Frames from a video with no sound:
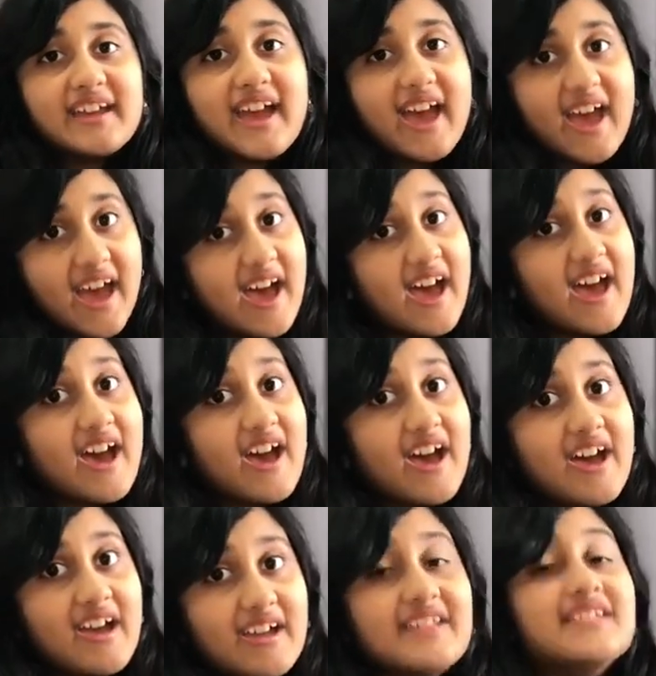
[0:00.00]

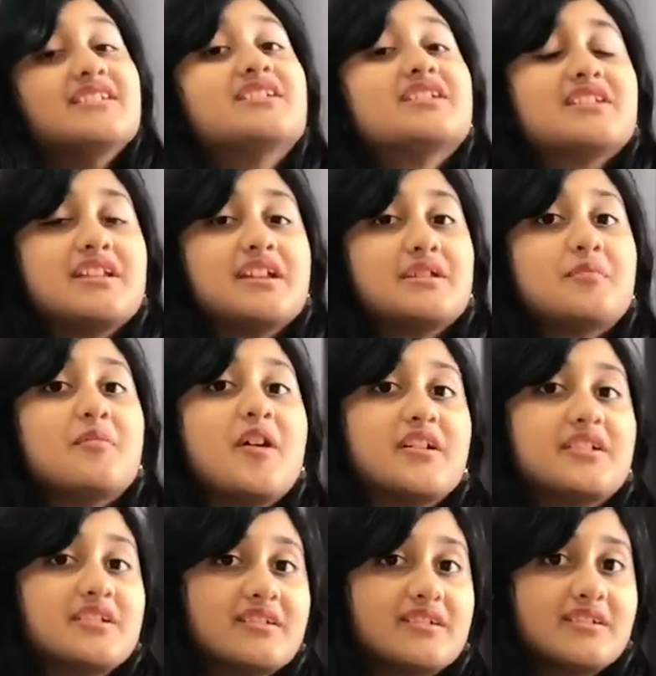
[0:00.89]
air into this
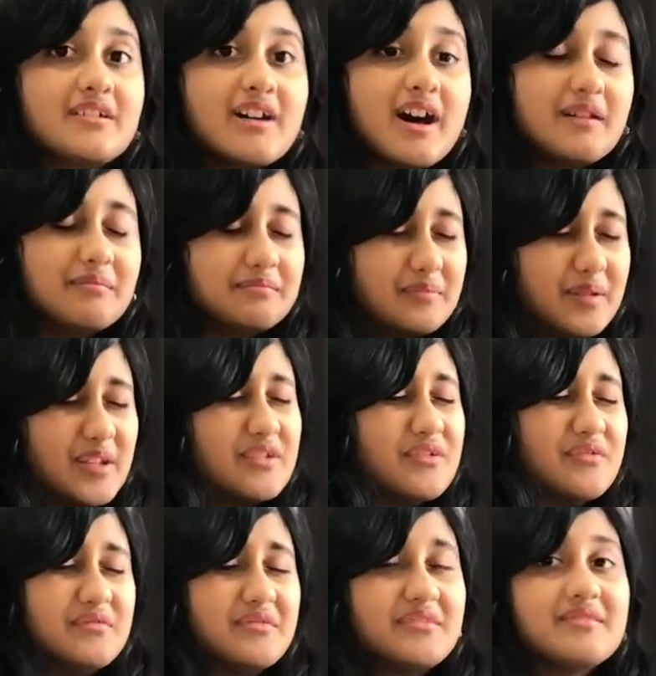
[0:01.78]
balloon.